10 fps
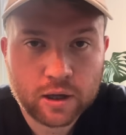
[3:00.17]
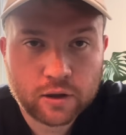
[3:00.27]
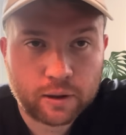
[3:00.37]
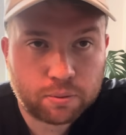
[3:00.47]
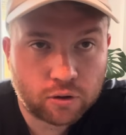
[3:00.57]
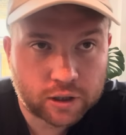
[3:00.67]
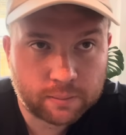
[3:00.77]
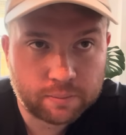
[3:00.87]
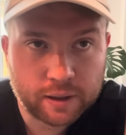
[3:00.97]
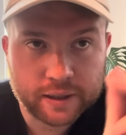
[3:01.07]
They're
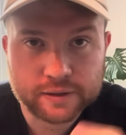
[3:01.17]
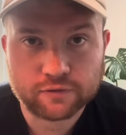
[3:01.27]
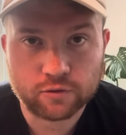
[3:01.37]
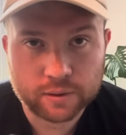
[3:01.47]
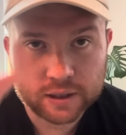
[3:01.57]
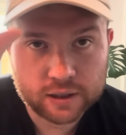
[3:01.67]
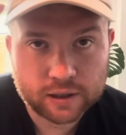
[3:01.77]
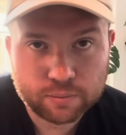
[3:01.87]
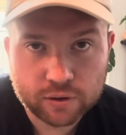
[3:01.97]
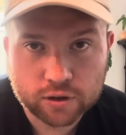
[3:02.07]
plucking players from here.
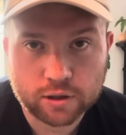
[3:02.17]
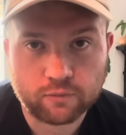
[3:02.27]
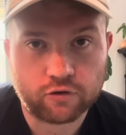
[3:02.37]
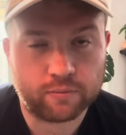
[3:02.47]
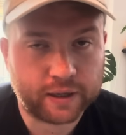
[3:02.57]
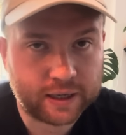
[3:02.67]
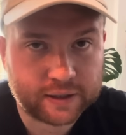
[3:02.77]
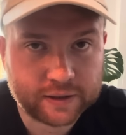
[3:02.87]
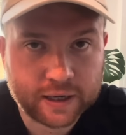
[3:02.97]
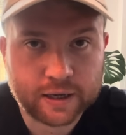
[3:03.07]
They're plucking them from there.
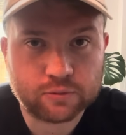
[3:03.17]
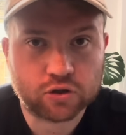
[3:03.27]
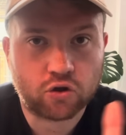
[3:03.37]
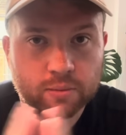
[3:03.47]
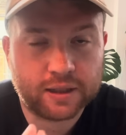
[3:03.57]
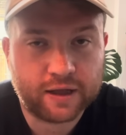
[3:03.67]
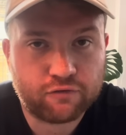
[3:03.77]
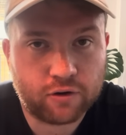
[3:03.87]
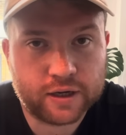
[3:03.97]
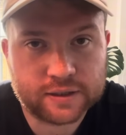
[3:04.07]
The names are coming
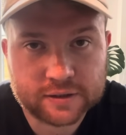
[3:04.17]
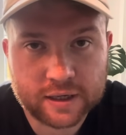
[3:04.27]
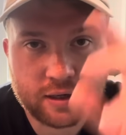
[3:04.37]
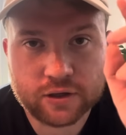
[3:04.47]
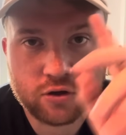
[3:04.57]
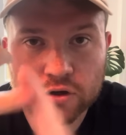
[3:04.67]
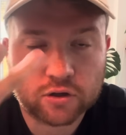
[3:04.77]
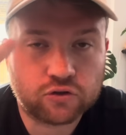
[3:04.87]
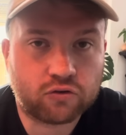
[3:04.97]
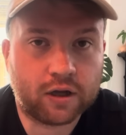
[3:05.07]
left, right and centre.
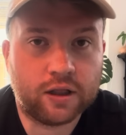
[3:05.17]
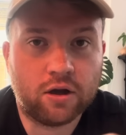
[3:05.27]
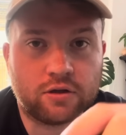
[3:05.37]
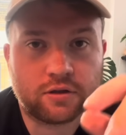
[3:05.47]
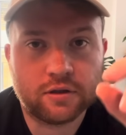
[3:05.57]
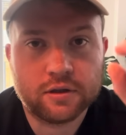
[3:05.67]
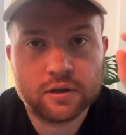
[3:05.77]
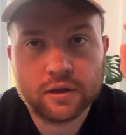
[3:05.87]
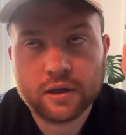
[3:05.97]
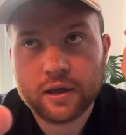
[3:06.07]
Jurgen Strand-Larsen.
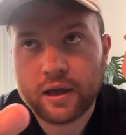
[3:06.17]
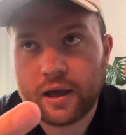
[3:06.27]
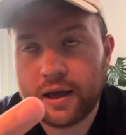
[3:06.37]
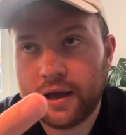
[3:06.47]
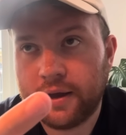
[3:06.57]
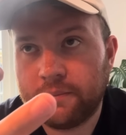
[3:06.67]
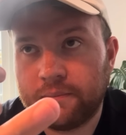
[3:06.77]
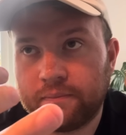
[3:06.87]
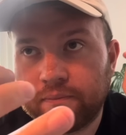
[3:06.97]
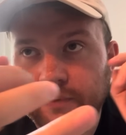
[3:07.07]

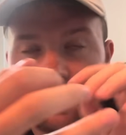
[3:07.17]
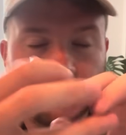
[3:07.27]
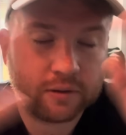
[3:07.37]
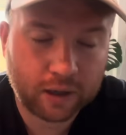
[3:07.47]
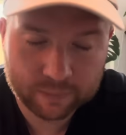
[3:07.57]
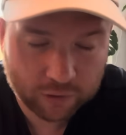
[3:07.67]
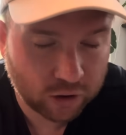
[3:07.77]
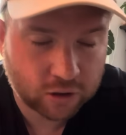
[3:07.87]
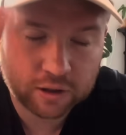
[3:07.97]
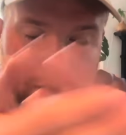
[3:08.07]
I'm
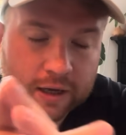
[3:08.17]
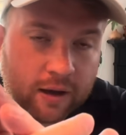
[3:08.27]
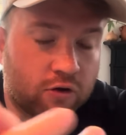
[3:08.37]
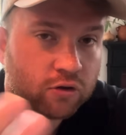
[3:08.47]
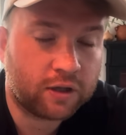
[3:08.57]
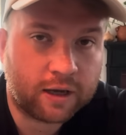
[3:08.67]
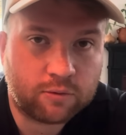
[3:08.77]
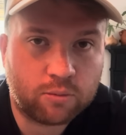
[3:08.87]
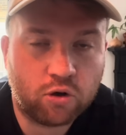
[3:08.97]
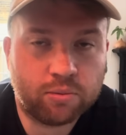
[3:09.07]
not going to name... I could name
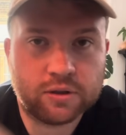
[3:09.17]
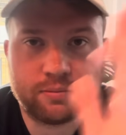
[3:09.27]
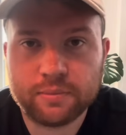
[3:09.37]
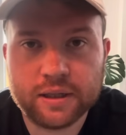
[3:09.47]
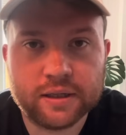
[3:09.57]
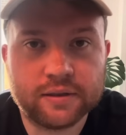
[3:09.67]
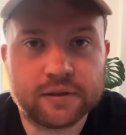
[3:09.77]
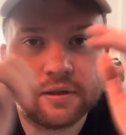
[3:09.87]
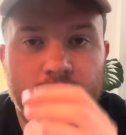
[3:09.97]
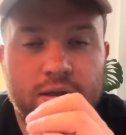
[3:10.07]
them all, but there's millions.
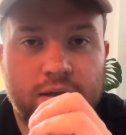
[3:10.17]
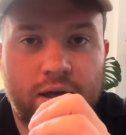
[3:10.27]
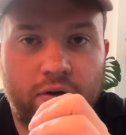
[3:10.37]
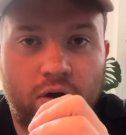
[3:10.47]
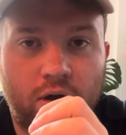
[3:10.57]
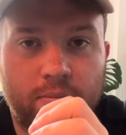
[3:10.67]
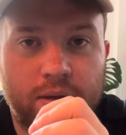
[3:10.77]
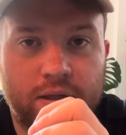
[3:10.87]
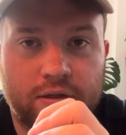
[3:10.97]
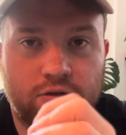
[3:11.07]
There are
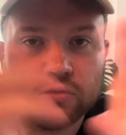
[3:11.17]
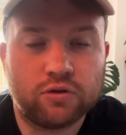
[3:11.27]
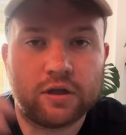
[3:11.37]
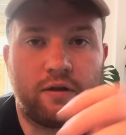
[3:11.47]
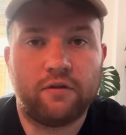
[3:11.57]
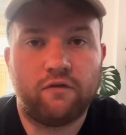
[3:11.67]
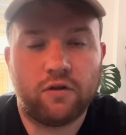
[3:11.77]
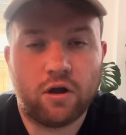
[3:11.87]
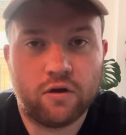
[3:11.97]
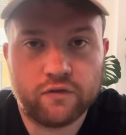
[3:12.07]
millions. Dusan
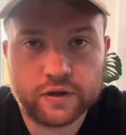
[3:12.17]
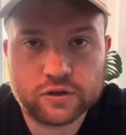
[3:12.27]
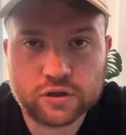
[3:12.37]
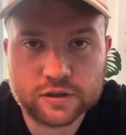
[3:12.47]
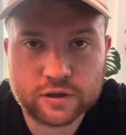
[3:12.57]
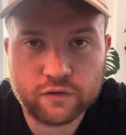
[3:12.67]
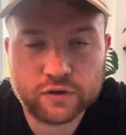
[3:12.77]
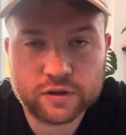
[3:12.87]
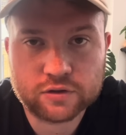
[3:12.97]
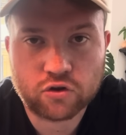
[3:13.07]
Vlahovic is another
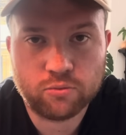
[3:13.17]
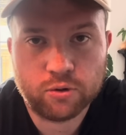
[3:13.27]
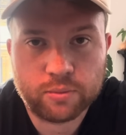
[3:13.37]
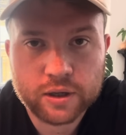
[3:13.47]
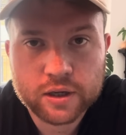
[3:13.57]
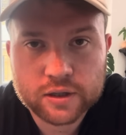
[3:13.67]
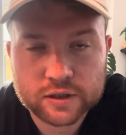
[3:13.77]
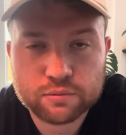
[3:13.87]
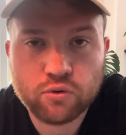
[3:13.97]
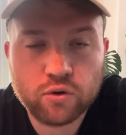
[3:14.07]
that's come up
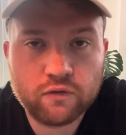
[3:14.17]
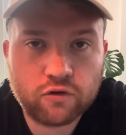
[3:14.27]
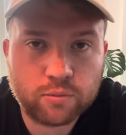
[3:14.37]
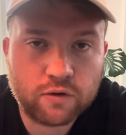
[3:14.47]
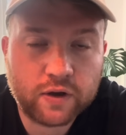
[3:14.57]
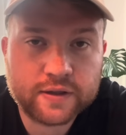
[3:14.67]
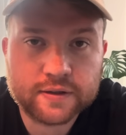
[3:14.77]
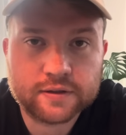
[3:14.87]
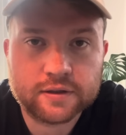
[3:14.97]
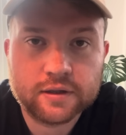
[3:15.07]
this morning from
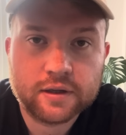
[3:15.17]
Juventus.